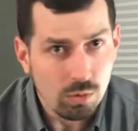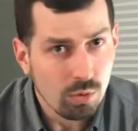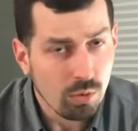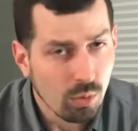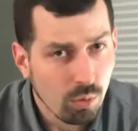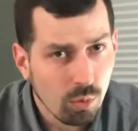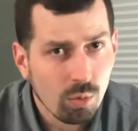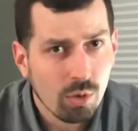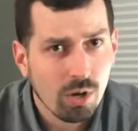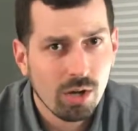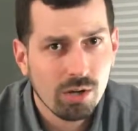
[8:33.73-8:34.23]

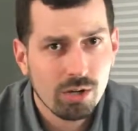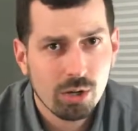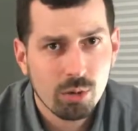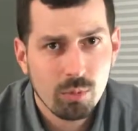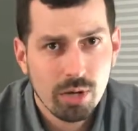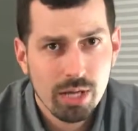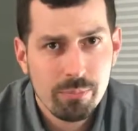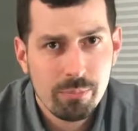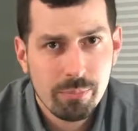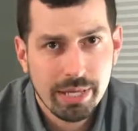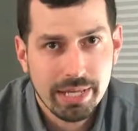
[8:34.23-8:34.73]
or on our
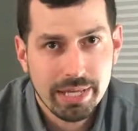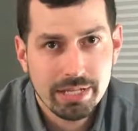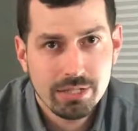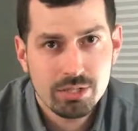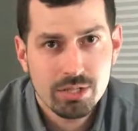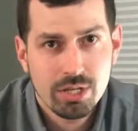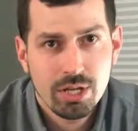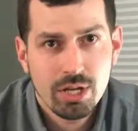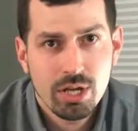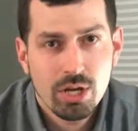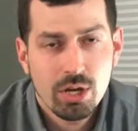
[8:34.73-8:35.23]
webpage,
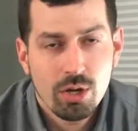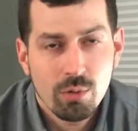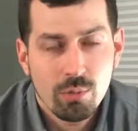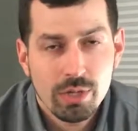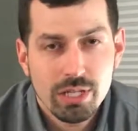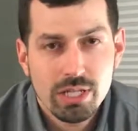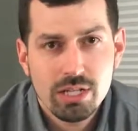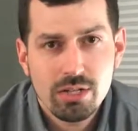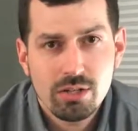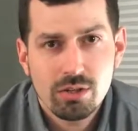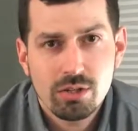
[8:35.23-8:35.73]

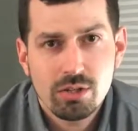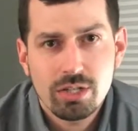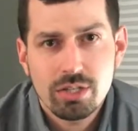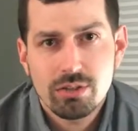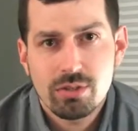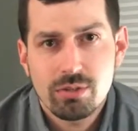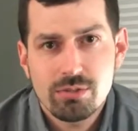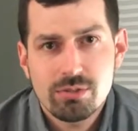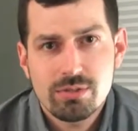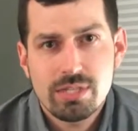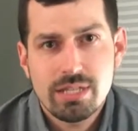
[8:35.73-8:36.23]
we need to look at
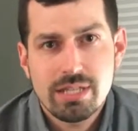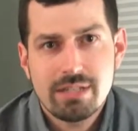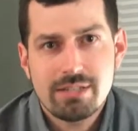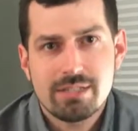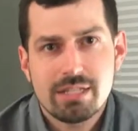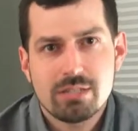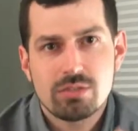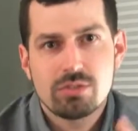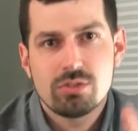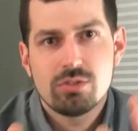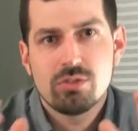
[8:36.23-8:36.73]
those things
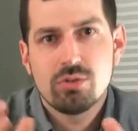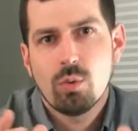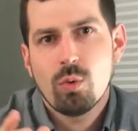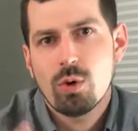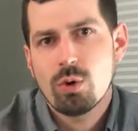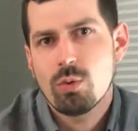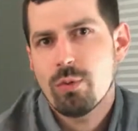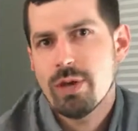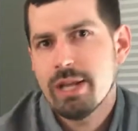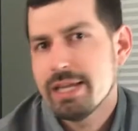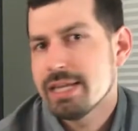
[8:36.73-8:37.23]
as
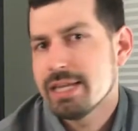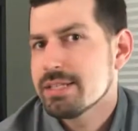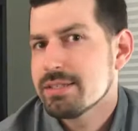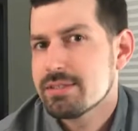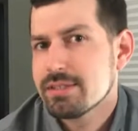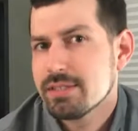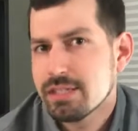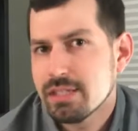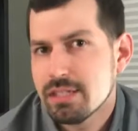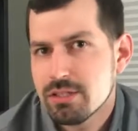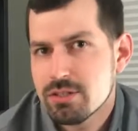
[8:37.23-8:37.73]

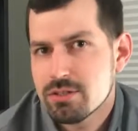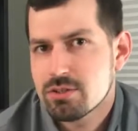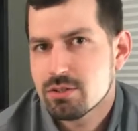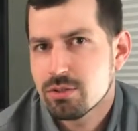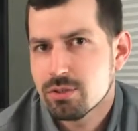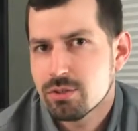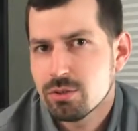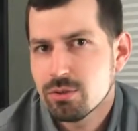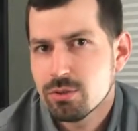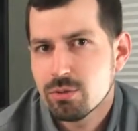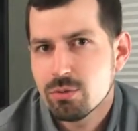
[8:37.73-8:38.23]
doorways
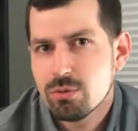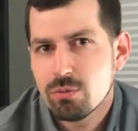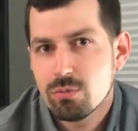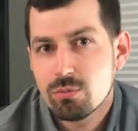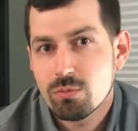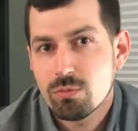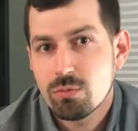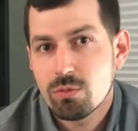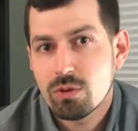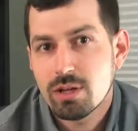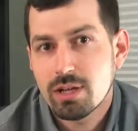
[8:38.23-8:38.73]
into
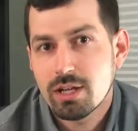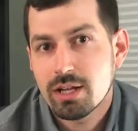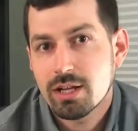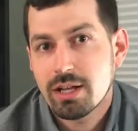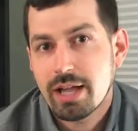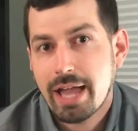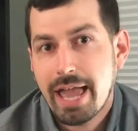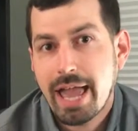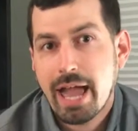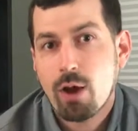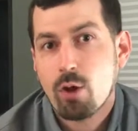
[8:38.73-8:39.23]

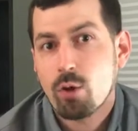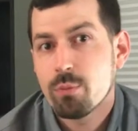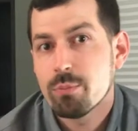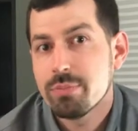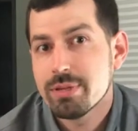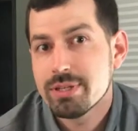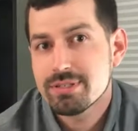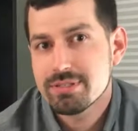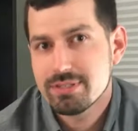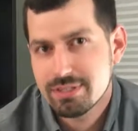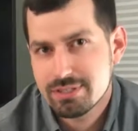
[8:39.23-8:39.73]
our
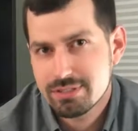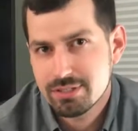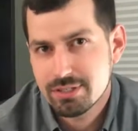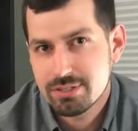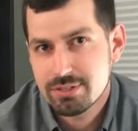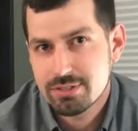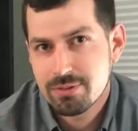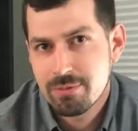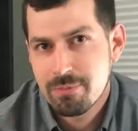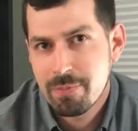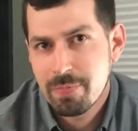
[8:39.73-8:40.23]

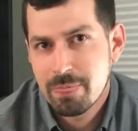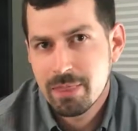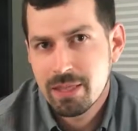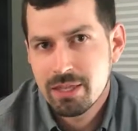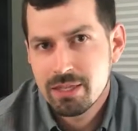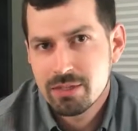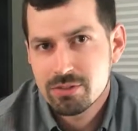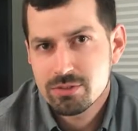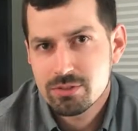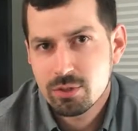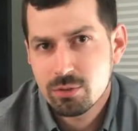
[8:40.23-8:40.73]
businesses.
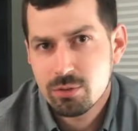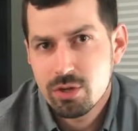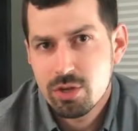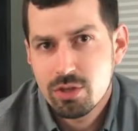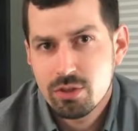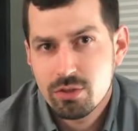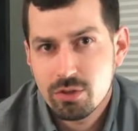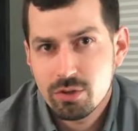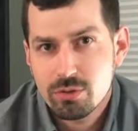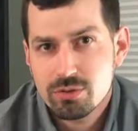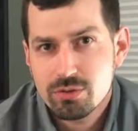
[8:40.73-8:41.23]
So
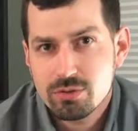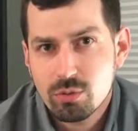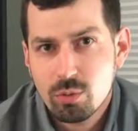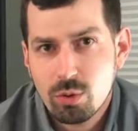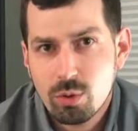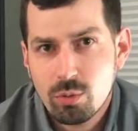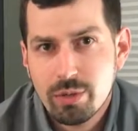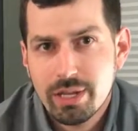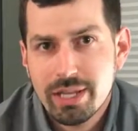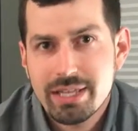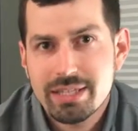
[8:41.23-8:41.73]
those
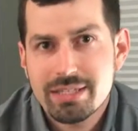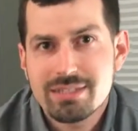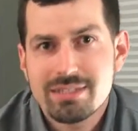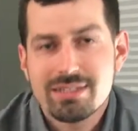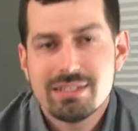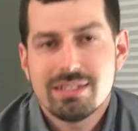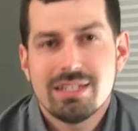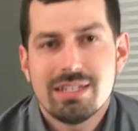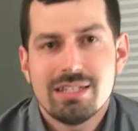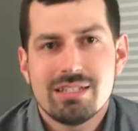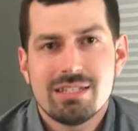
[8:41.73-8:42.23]

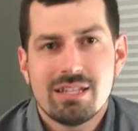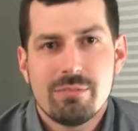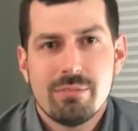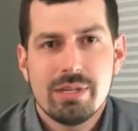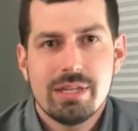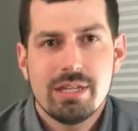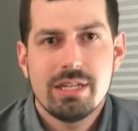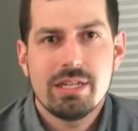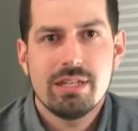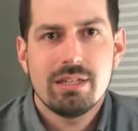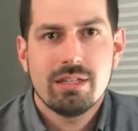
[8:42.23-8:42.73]
doorways need to
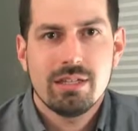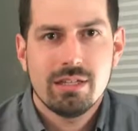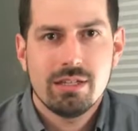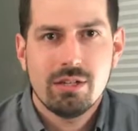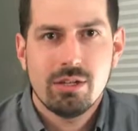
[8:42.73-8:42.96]
be,